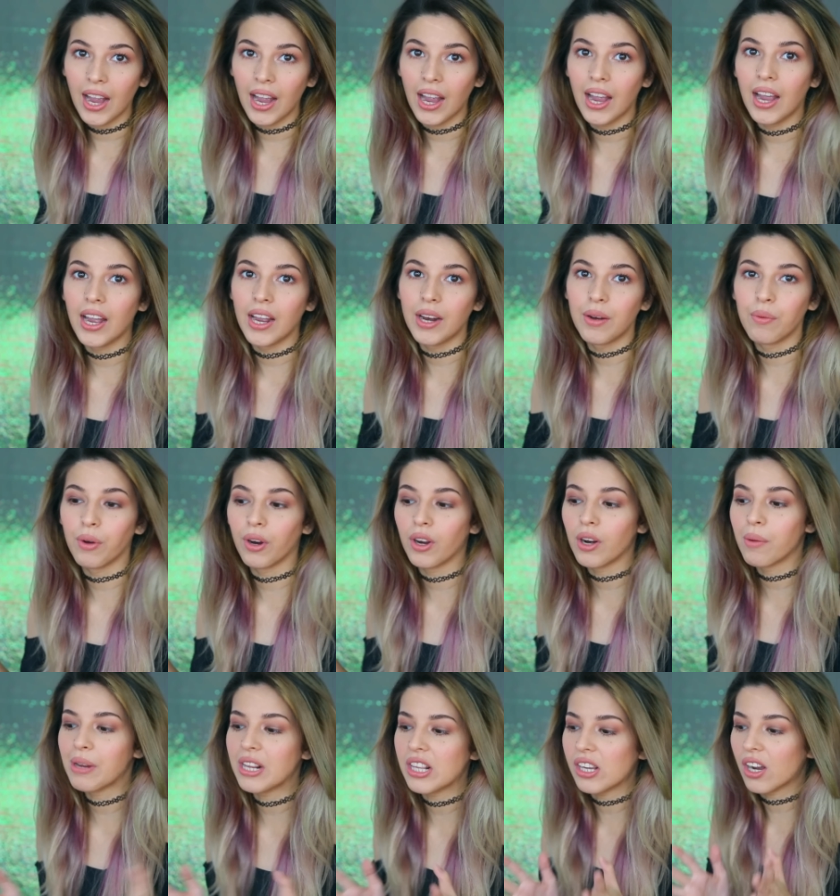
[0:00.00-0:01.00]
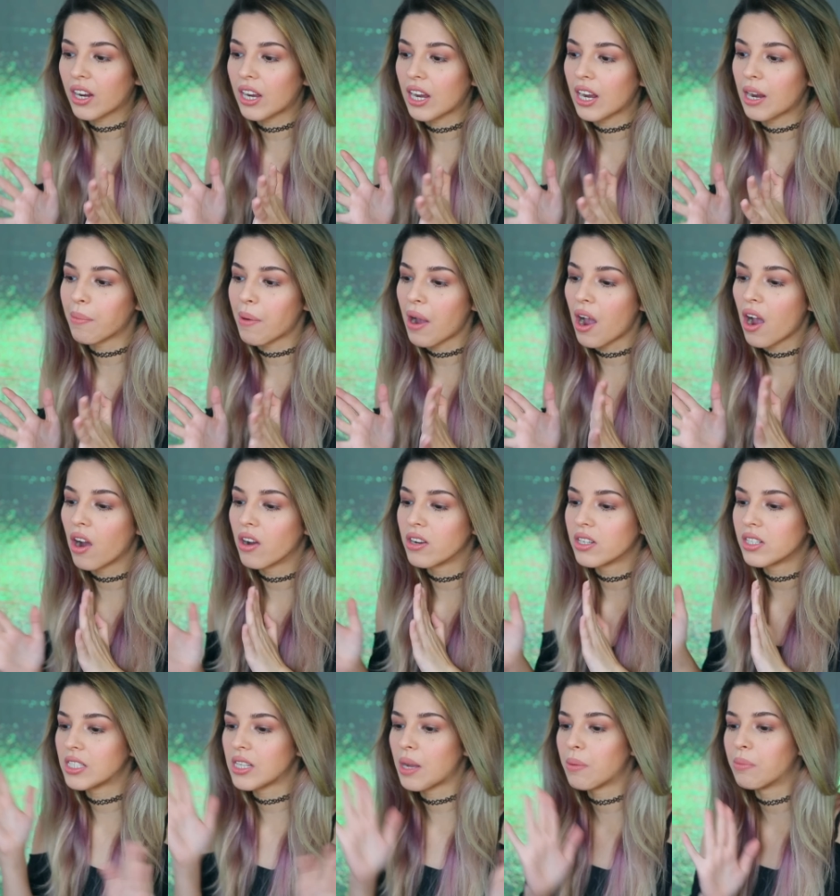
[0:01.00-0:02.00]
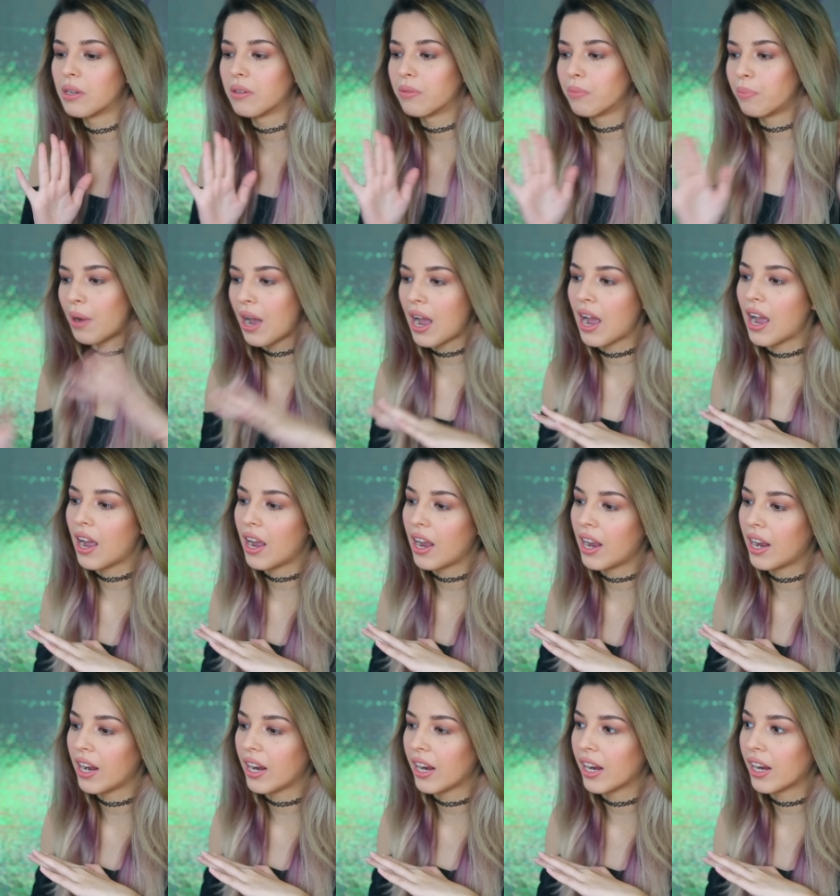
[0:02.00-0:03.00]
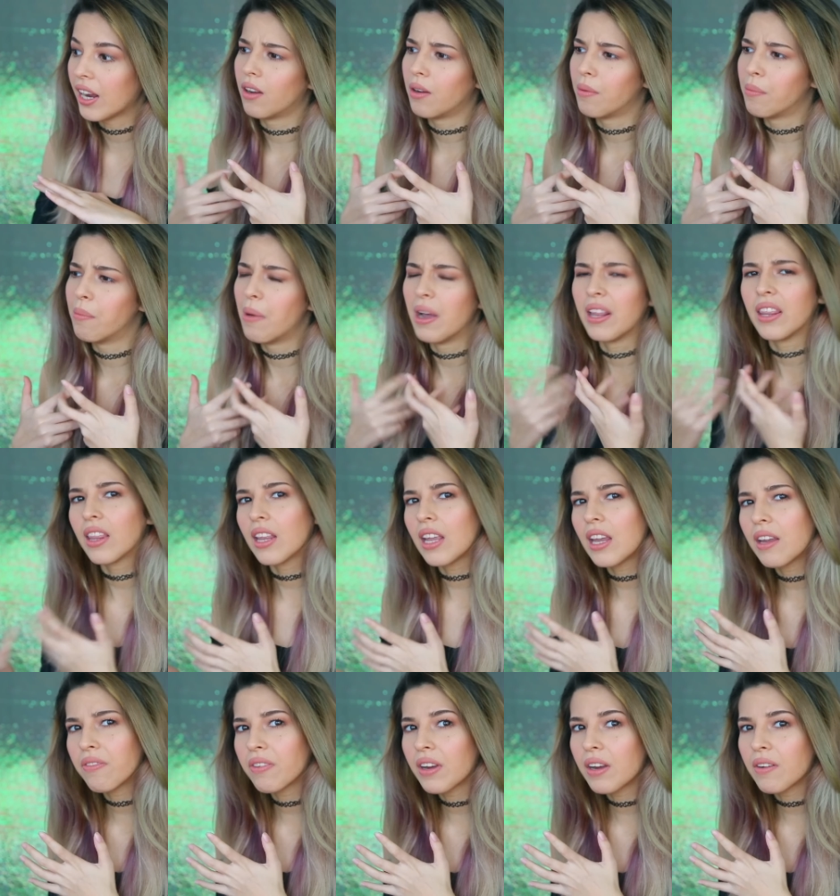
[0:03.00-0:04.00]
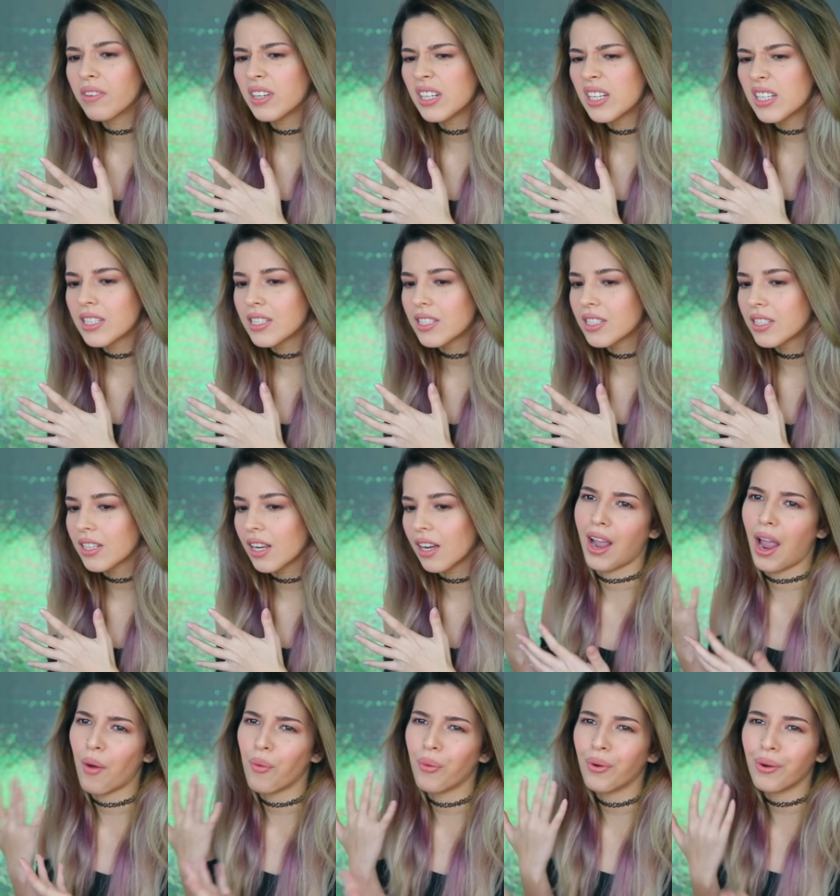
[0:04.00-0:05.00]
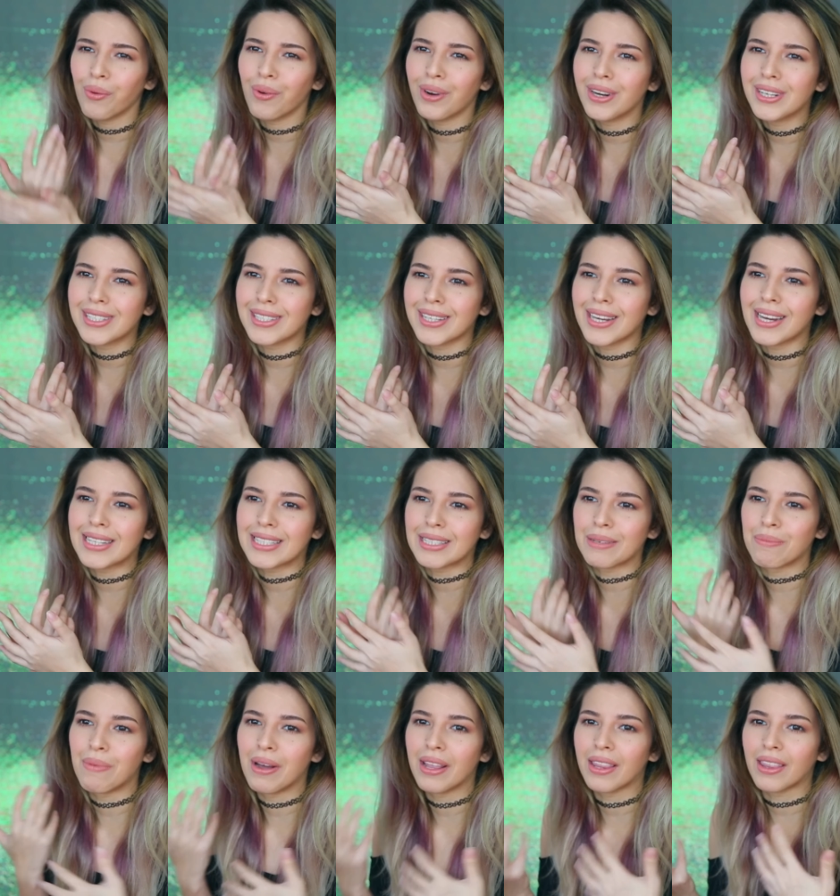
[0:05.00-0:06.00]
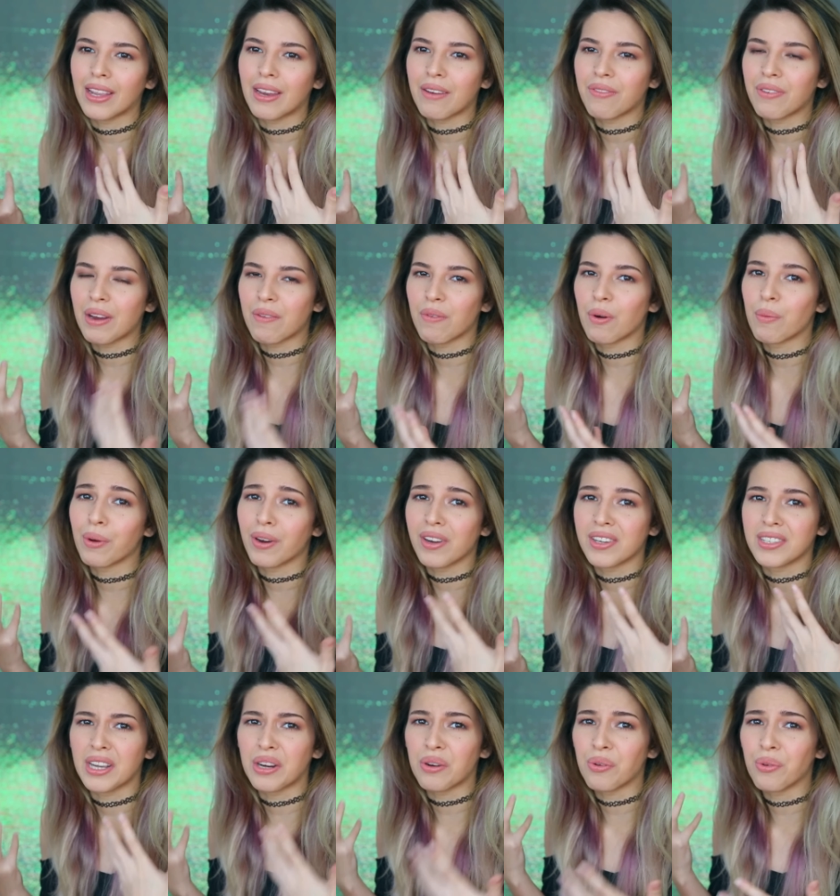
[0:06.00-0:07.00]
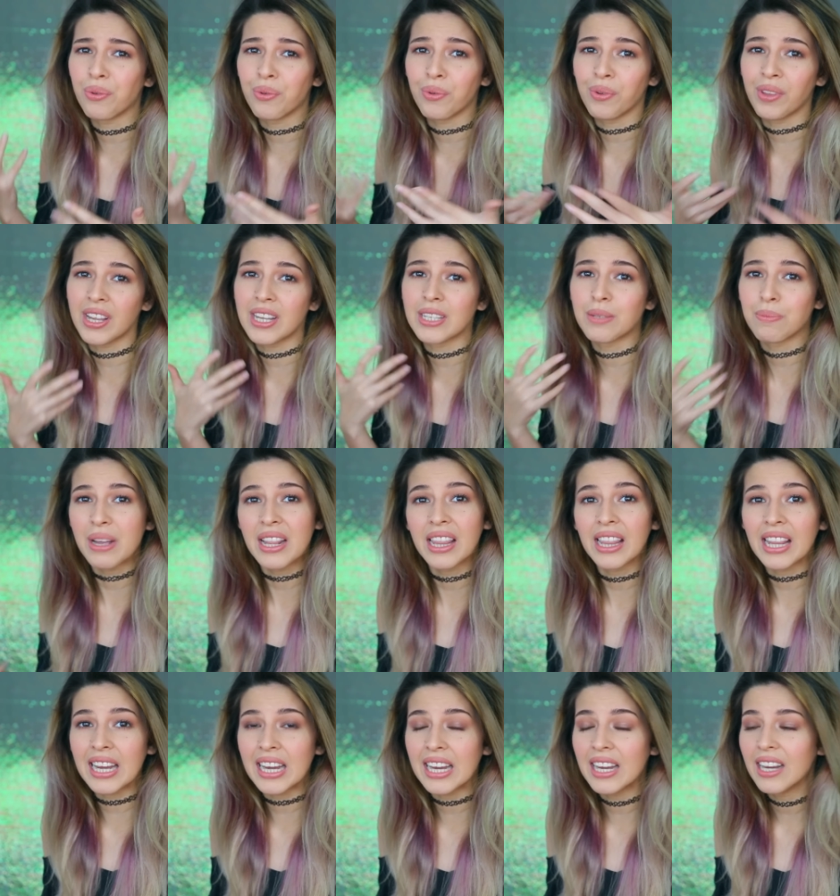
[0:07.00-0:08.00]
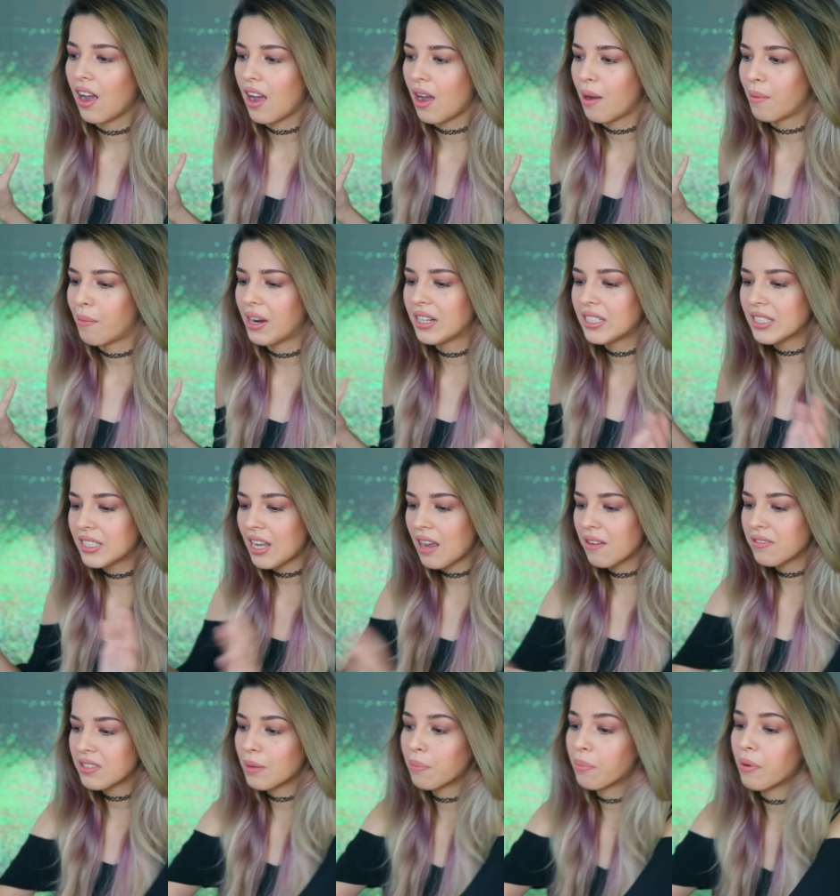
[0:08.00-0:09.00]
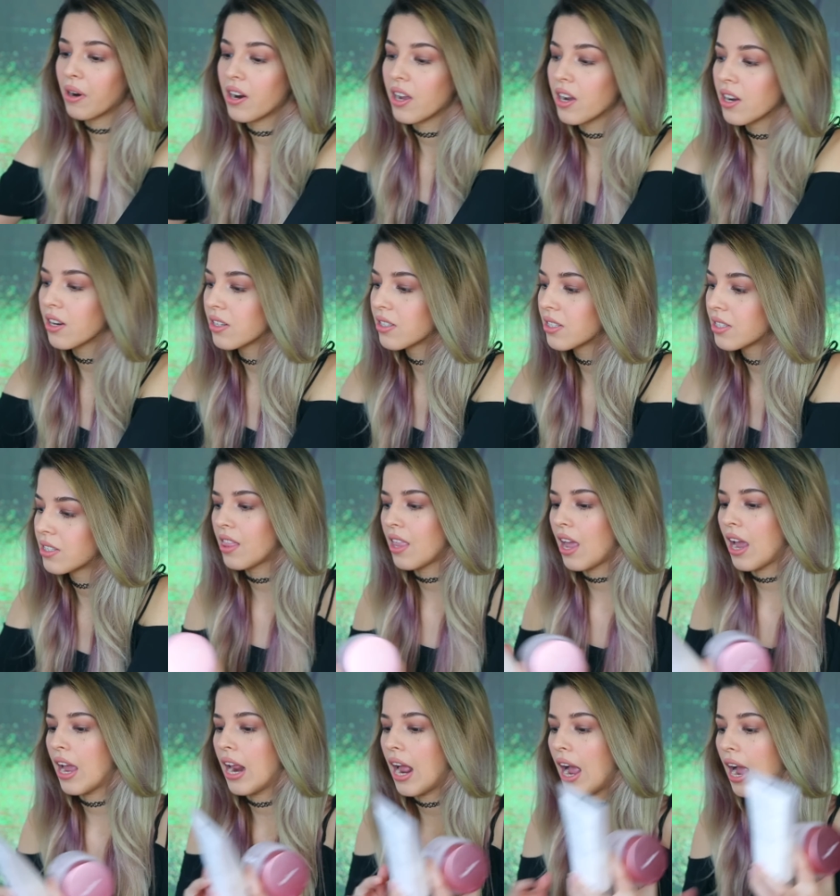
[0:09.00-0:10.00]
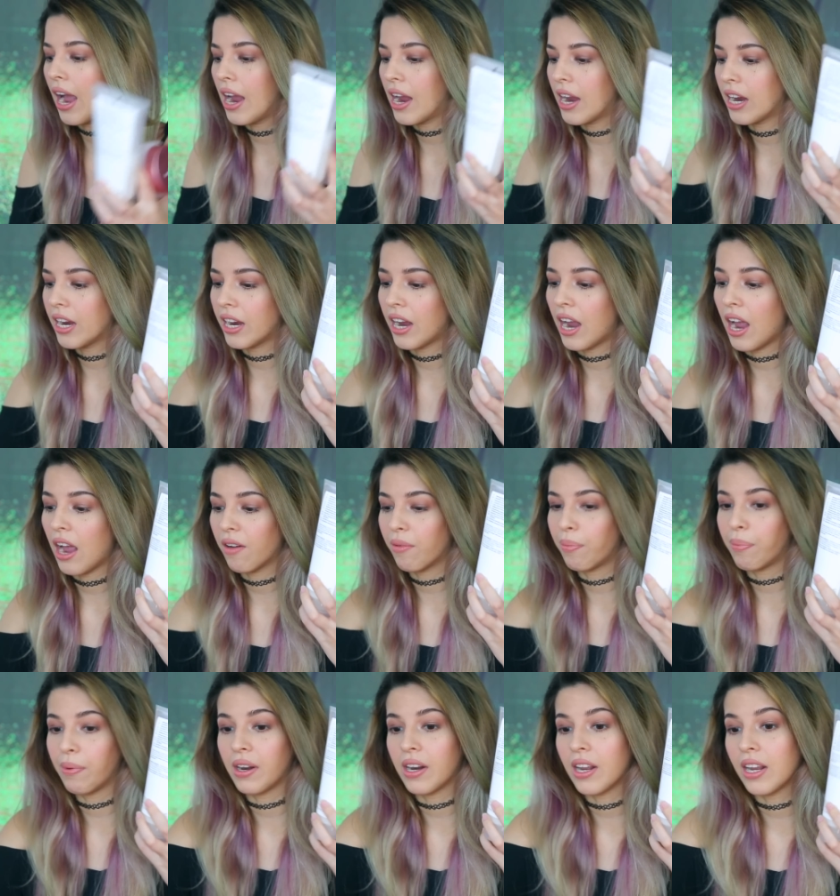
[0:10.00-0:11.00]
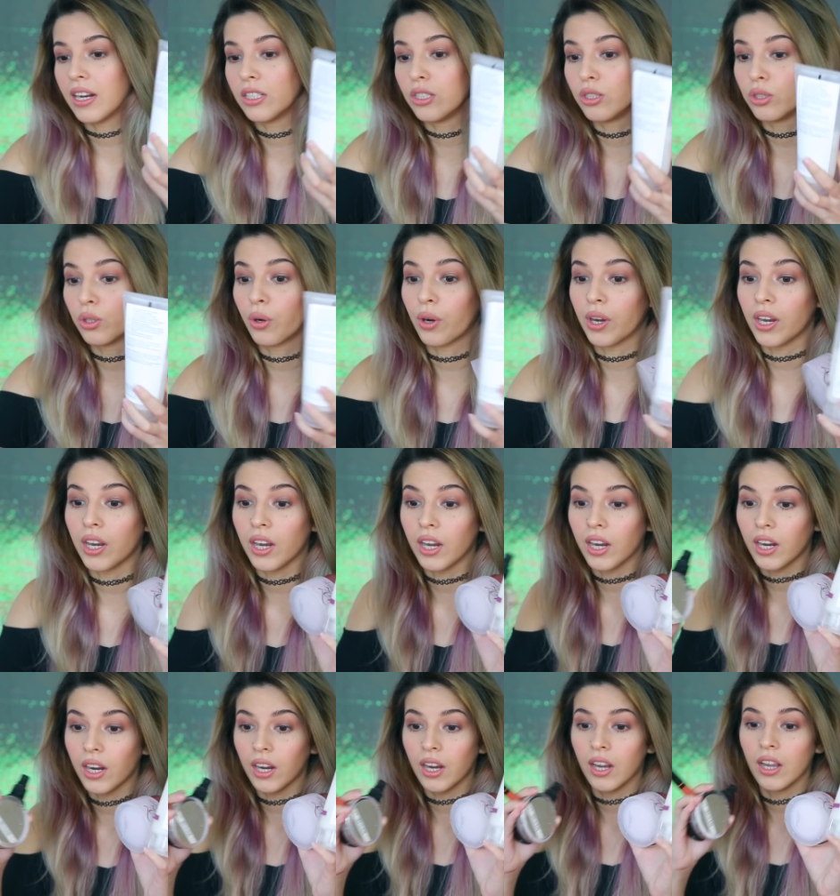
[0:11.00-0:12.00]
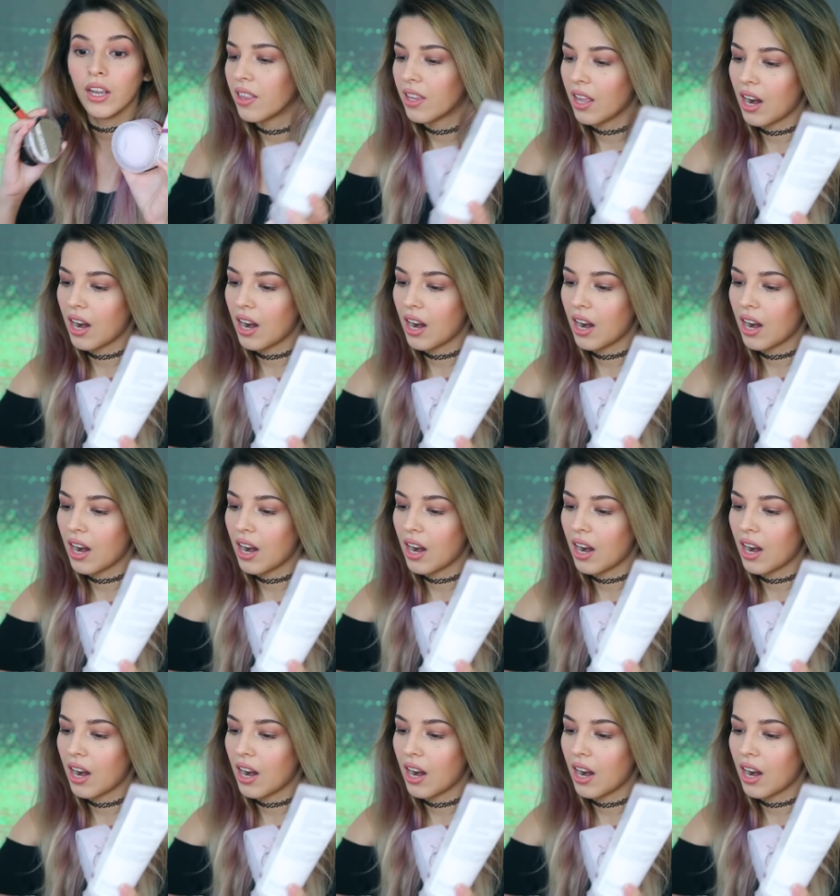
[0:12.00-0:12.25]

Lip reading: And we're going to be talking about some of my monthly favorites. I wouldn't want to say it's a monthly favorite because I don't do this monthly. I just have some products that I have been enjoying